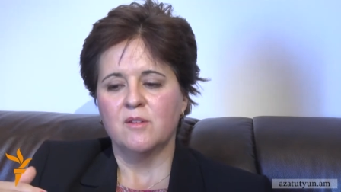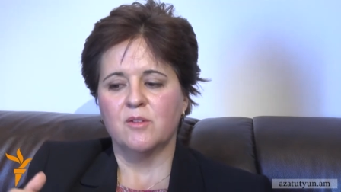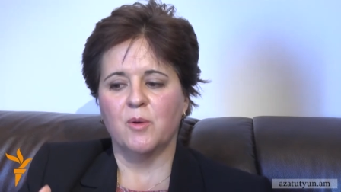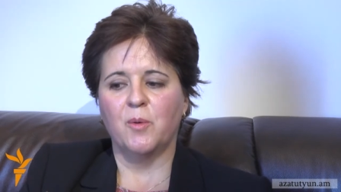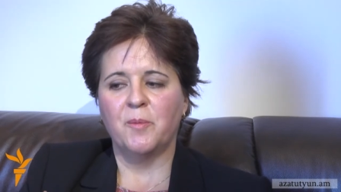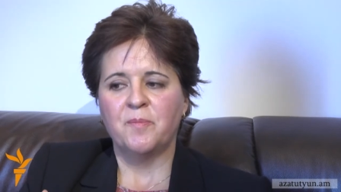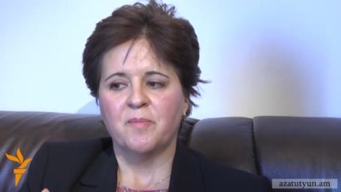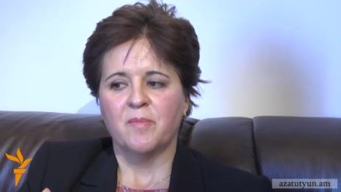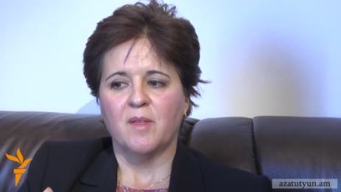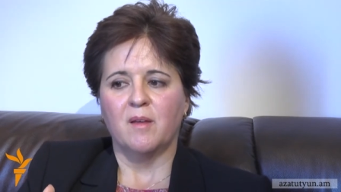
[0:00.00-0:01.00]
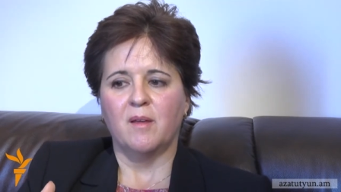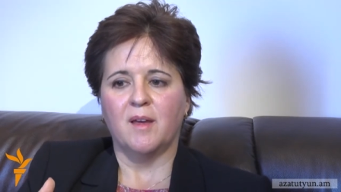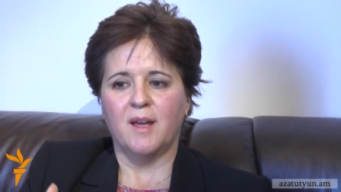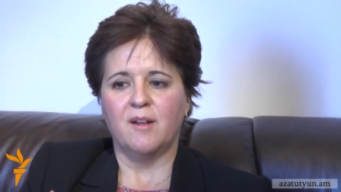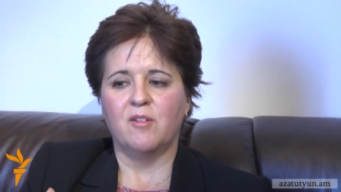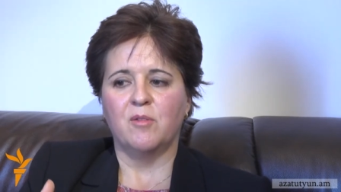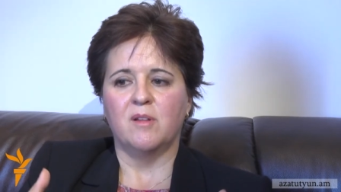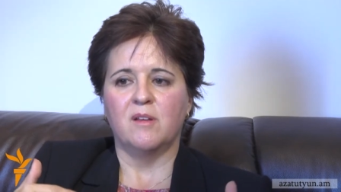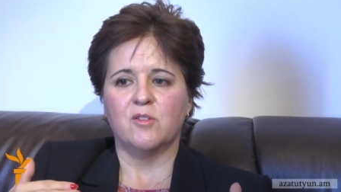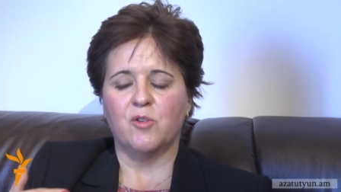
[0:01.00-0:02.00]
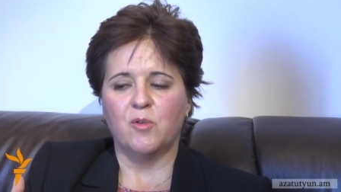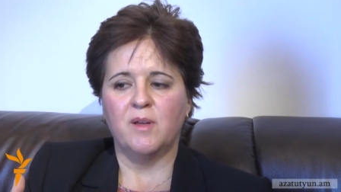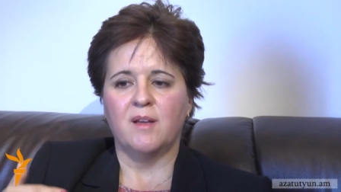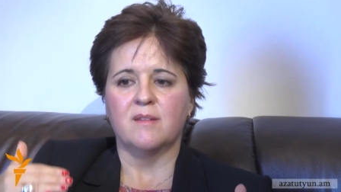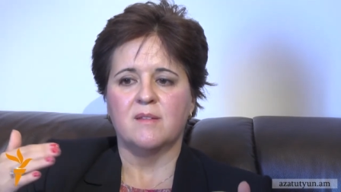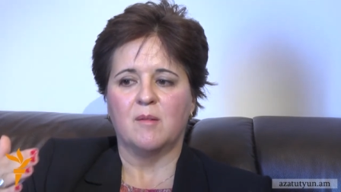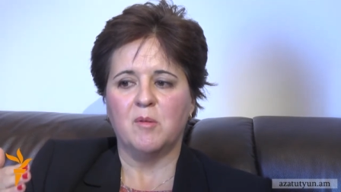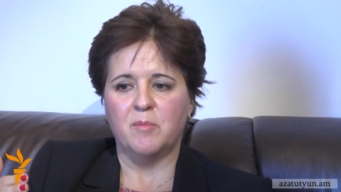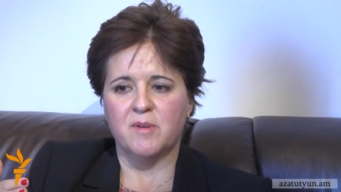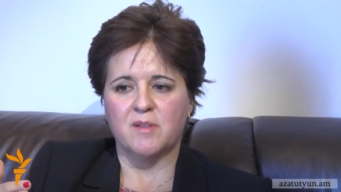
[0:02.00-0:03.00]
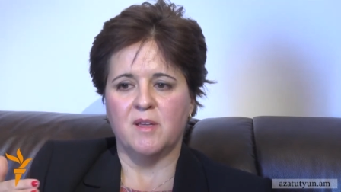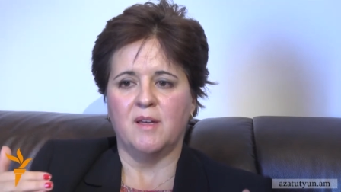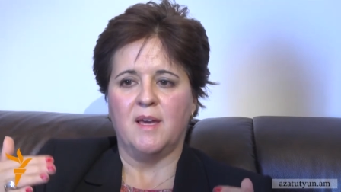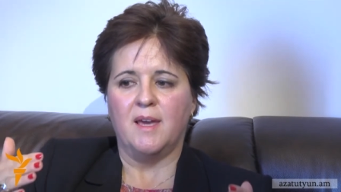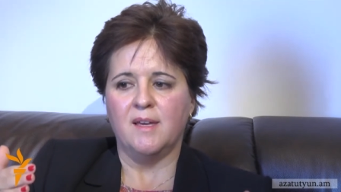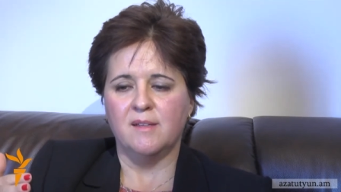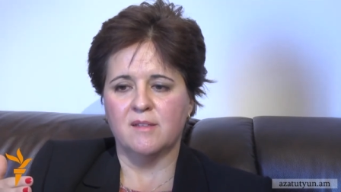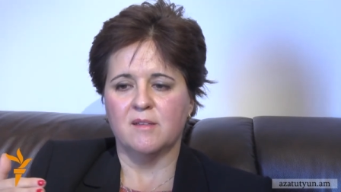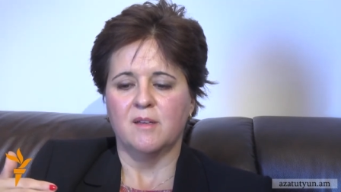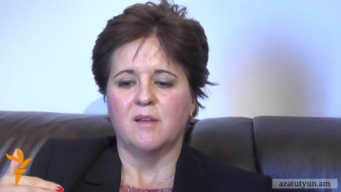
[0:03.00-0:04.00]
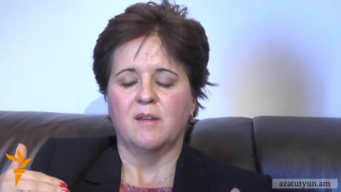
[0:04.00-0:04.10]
So a country that is growing at 7% age,